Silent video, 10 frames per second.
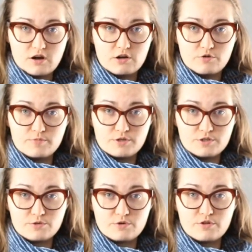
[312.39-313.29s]
autoimmune
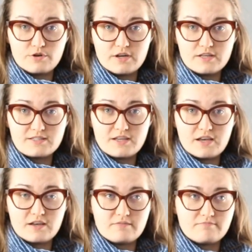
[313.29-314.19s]
disorder there is
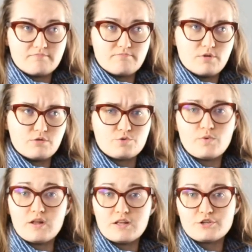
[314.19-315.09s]
and most
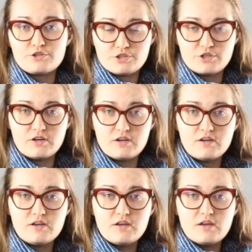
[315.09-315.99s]
well understood,